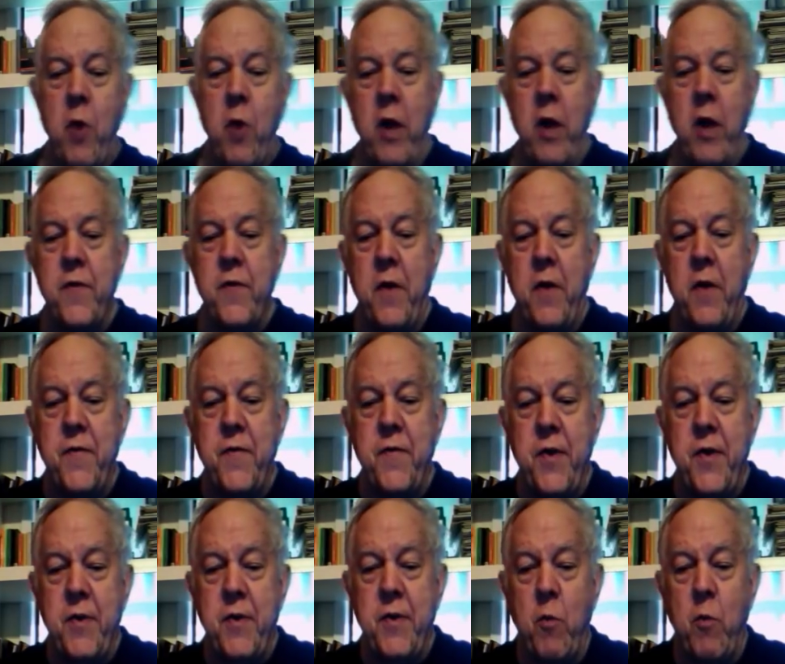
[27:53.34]
in our
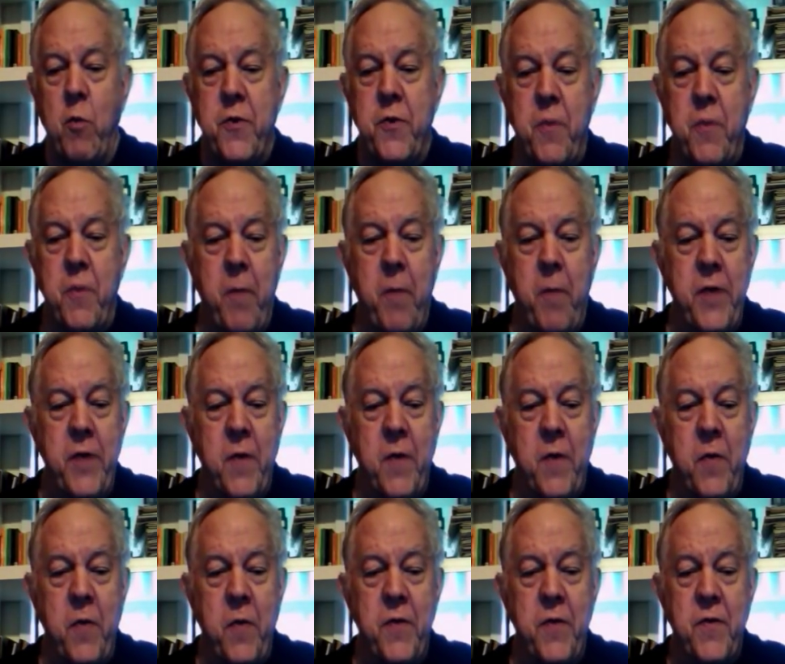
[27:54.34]
system, which is the basic
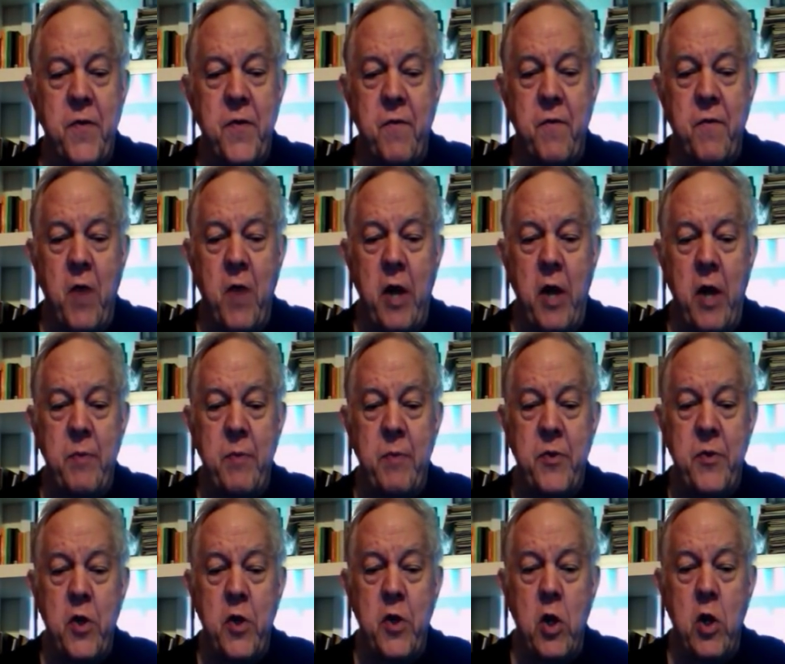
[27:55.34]
thesis of cosmos and
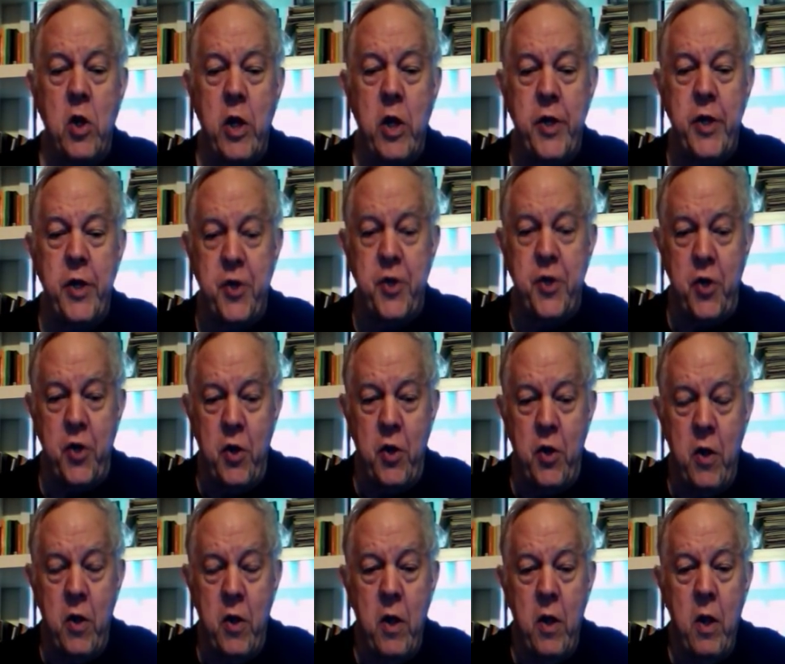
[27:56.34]
collision
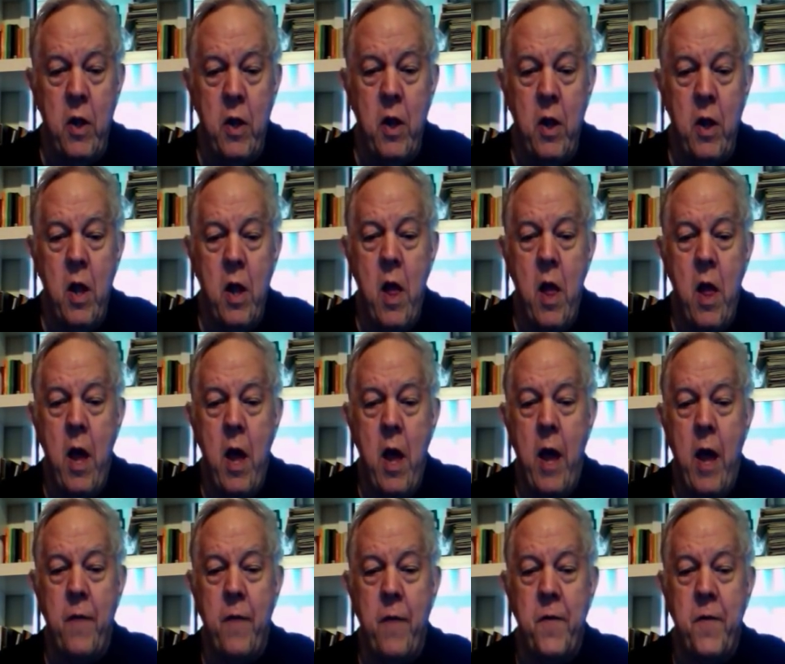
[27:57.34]

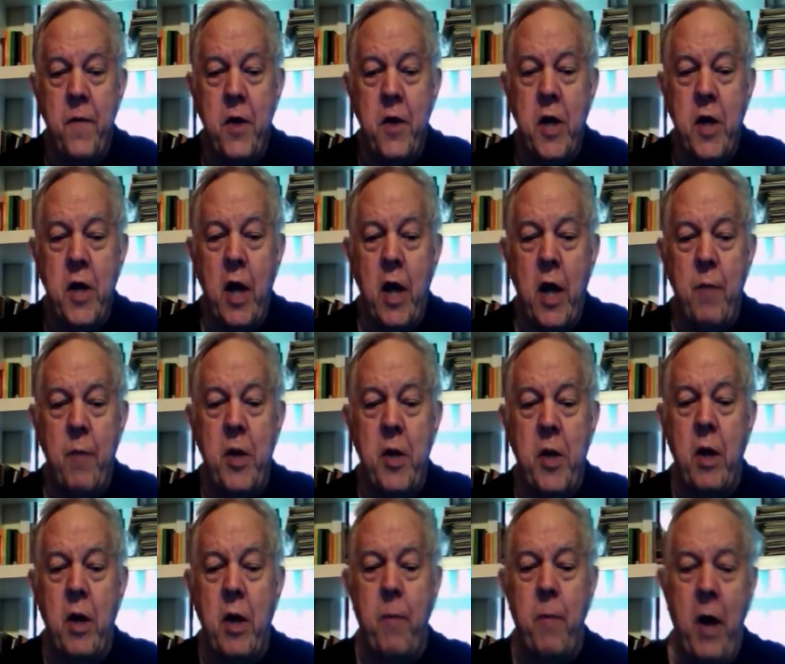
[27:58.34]
and the Ganymede
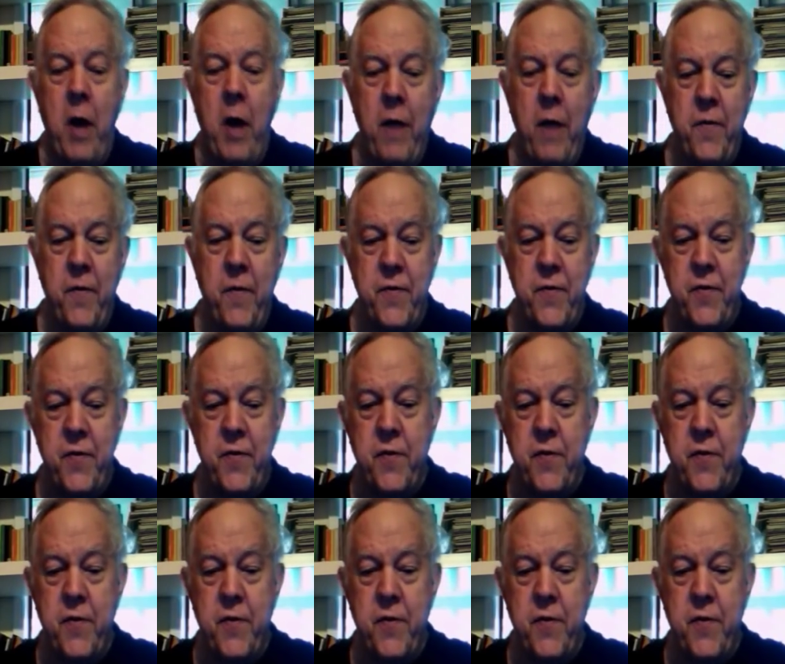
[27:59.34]
Hypothesis.